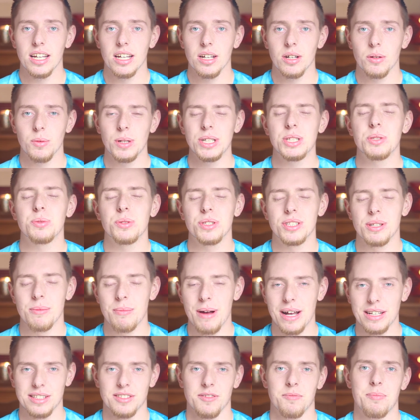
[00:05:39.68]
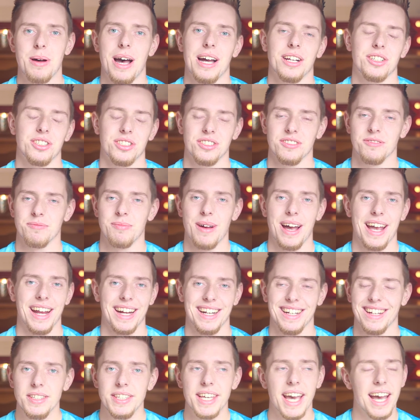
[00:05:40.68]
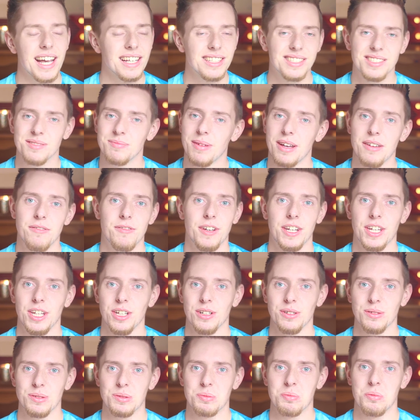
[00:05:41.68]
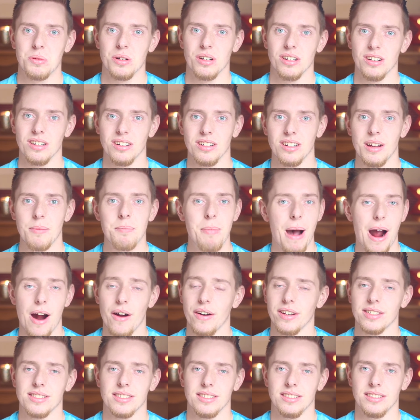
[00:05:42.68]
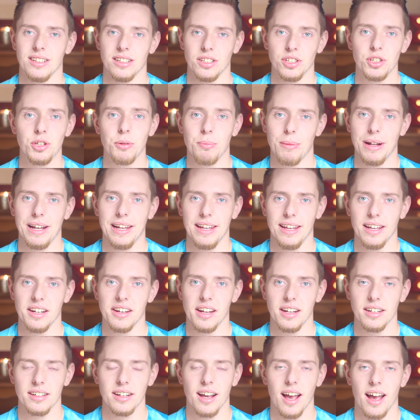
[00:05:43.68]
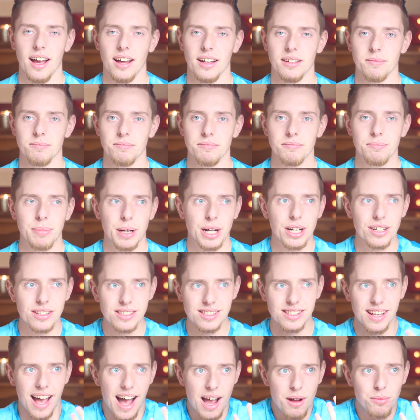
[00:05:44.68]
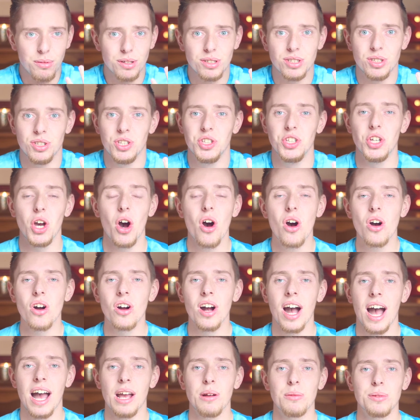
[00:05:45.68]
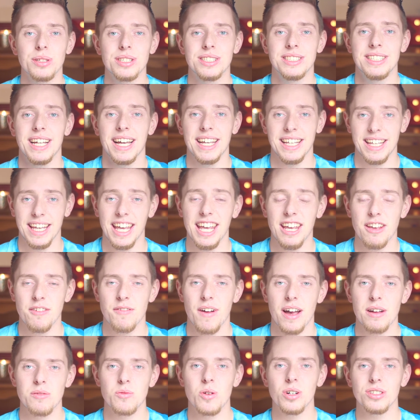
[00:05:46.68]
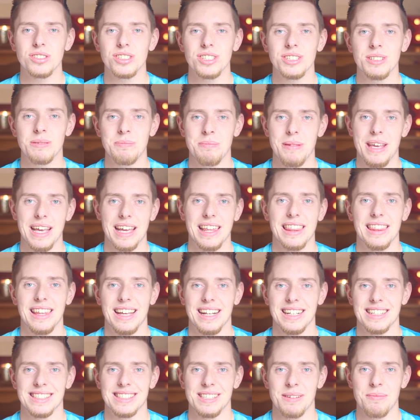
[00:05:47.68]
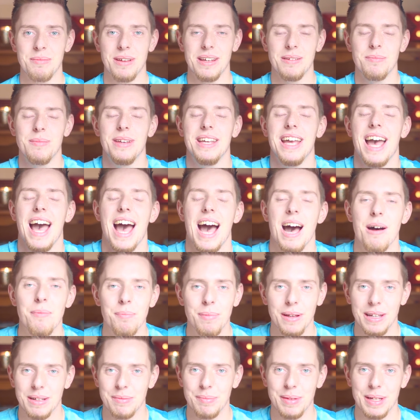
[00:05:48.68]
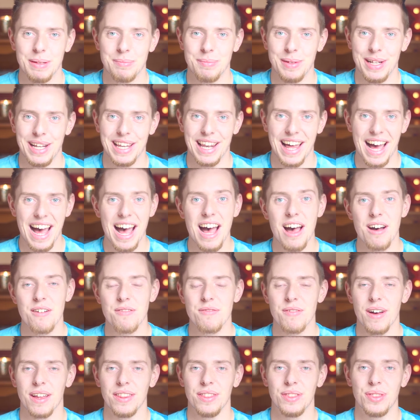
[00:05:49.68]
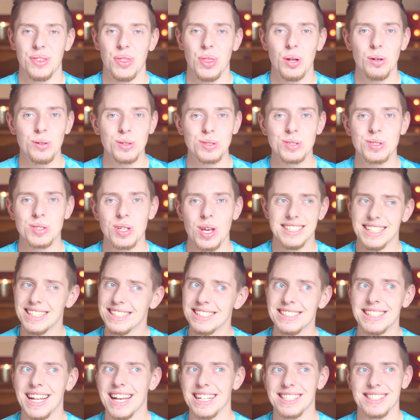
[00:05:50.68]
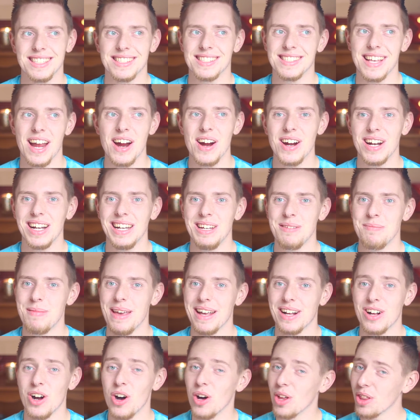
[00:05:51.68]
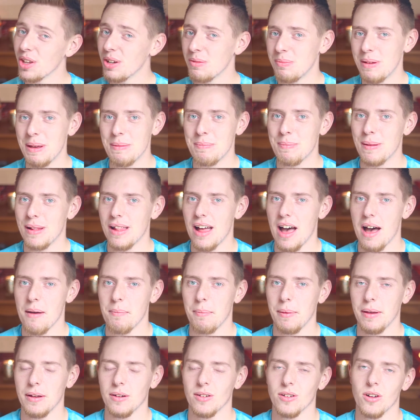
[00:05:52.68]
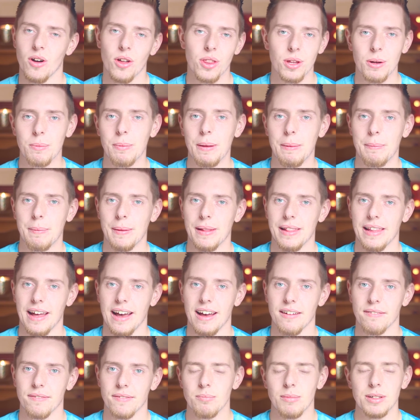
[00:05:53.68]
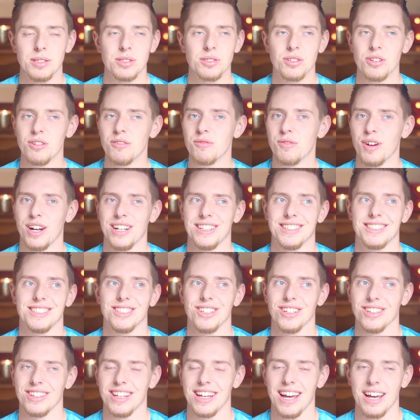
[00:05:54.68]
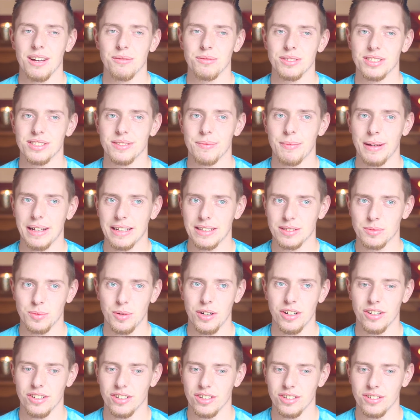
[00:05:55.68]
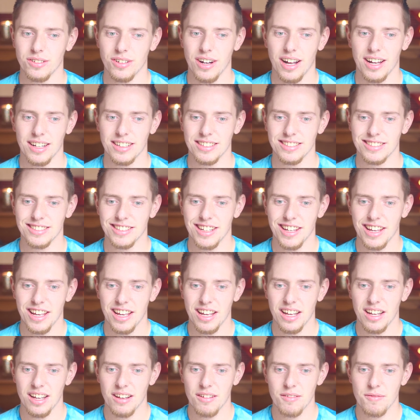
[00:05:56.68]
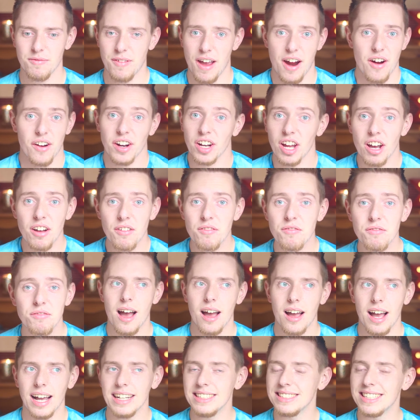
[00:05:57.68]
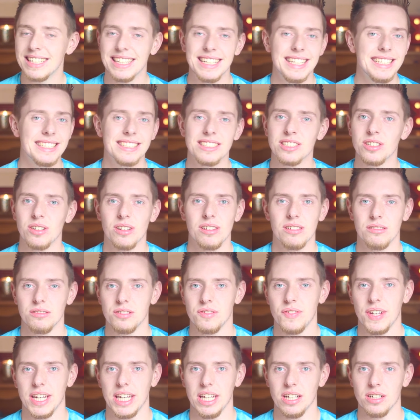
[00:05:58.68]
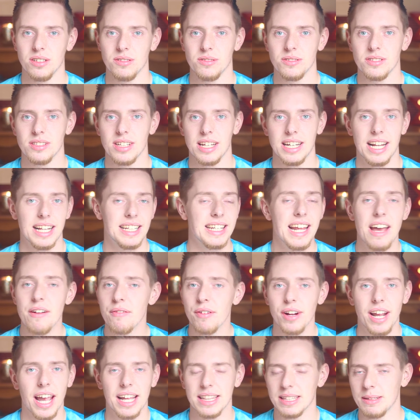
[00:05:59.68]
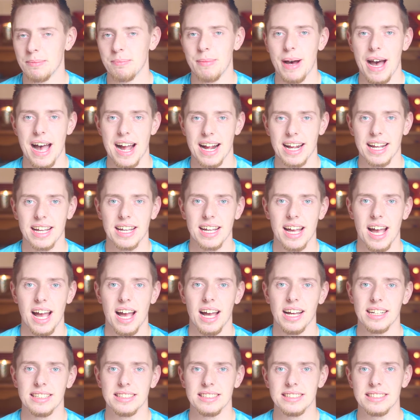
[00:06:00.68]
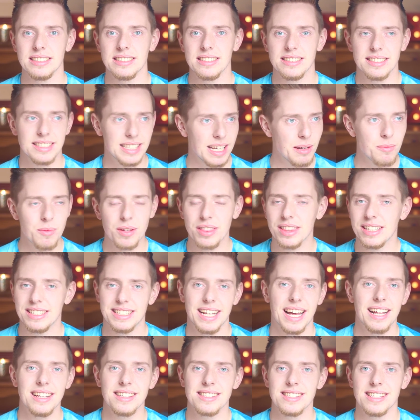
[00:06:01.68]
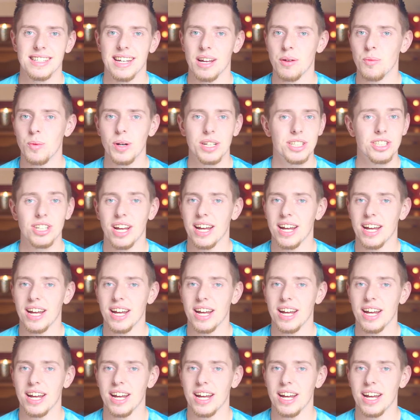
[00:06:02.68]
which was a massive passion of mine. Yes, my videos were embarrassing and humiliating, because I was young, I was naive, I wanted to make things that made me happy and made me laugh, and those didn't necessarily make other people happy or other people laugh. My school friends thought that I was the biggest weirdo, and fair enough. I deleted all those videos and I'll never get them back. And same with the dancing, I wish I